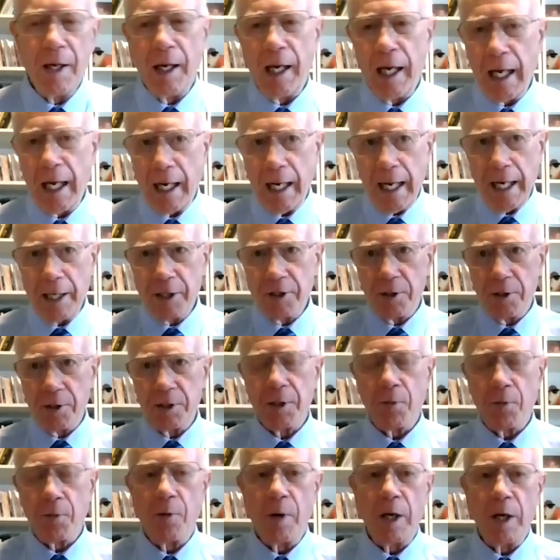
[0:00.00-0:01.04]
And answer
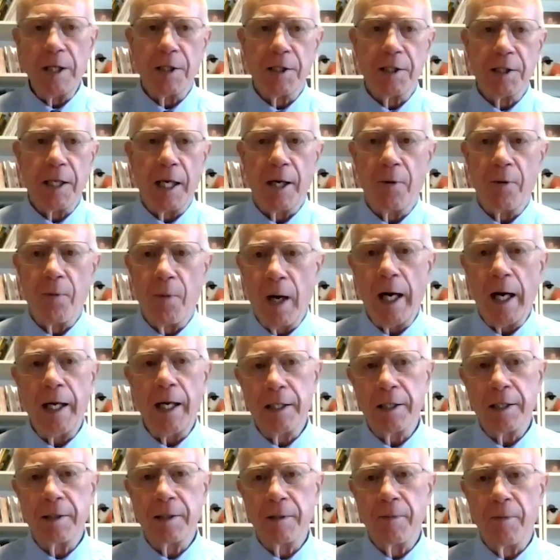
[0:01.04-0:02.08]
some questions like, why
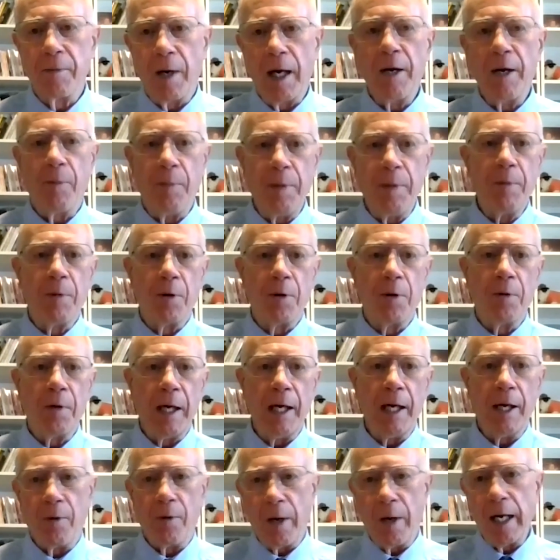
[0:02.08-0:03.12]
do people go to
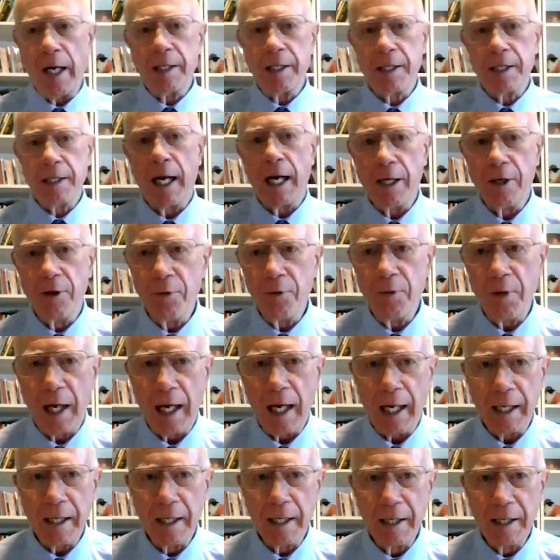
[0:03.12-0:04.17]
hell? Why does God do
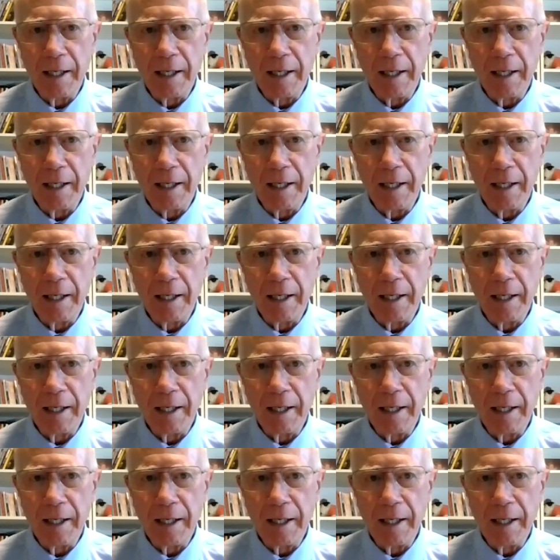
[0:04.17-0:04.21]
that?